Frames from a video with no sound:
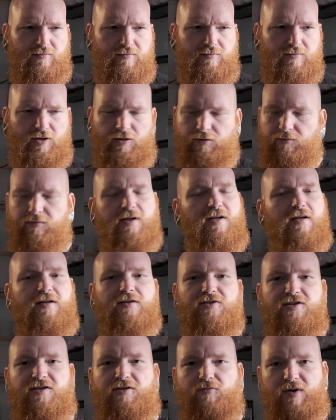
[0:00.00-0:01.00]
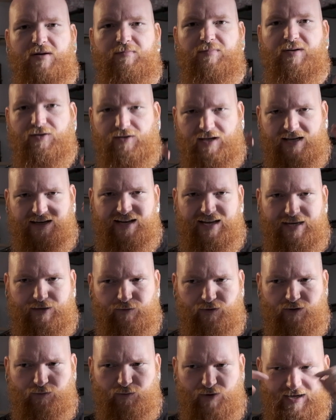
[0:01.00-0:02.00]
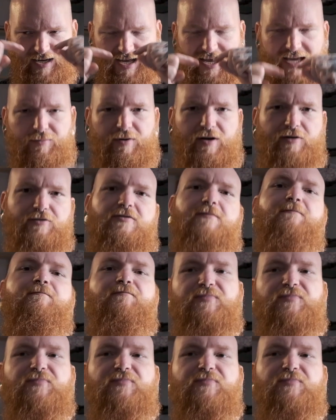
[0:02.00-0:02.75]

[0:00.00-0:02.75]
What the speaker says: No, just a red beard and angry red eyebrows.